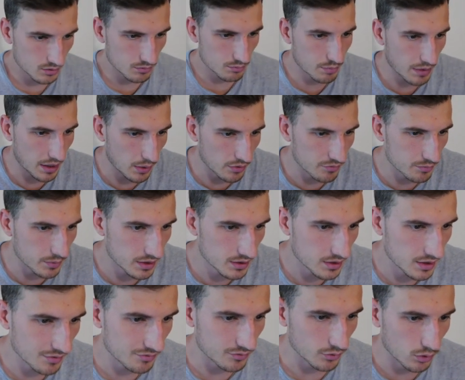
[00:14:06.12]
Bear with
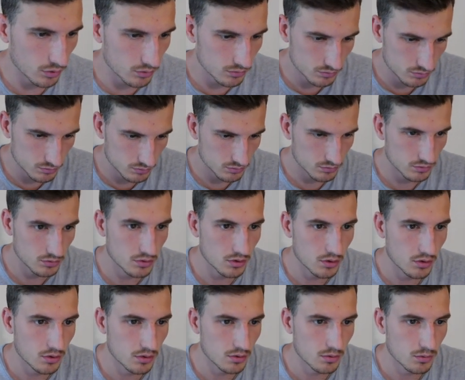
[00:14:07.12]
me, if not,
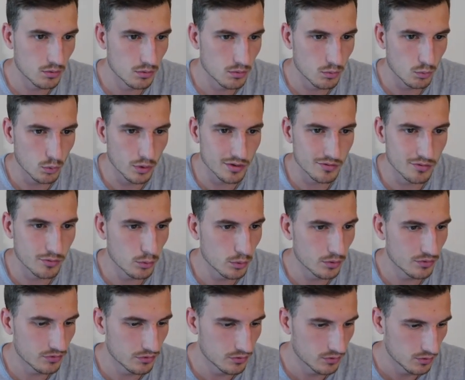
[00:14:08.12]
wind
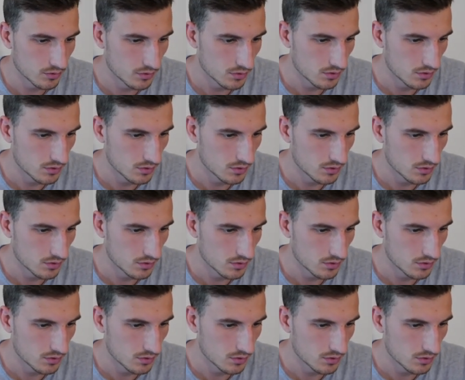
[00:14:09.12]
forwards.